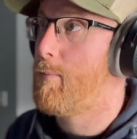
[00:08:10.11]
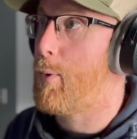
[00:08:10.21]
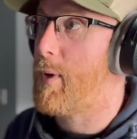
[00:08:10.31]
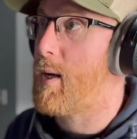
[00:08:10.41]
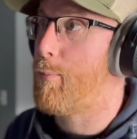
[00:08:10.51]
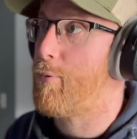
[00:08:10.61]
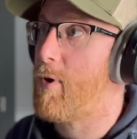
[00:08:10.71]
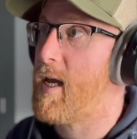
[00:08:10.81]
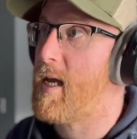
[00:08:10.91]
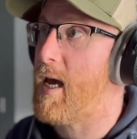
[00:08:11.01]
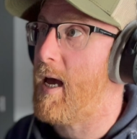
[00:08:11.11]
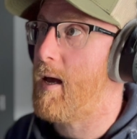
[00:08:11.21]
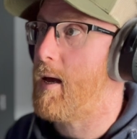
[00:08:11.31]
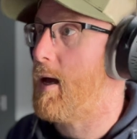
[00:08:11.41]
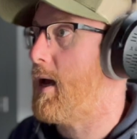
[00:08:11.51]
but we can break it
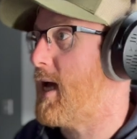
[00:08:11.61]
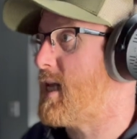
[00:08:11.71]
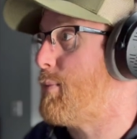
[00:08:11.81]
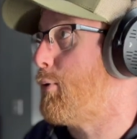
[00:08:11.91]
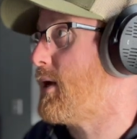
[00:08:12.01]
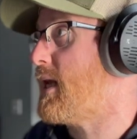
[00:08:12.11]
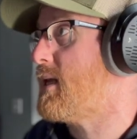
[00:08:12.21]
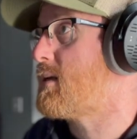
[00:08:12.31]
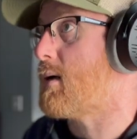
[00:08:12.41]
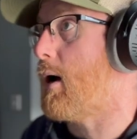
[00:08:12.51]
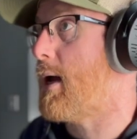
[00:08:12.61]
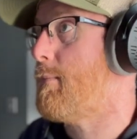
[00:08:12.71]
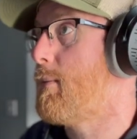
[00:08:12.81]
at any point in time,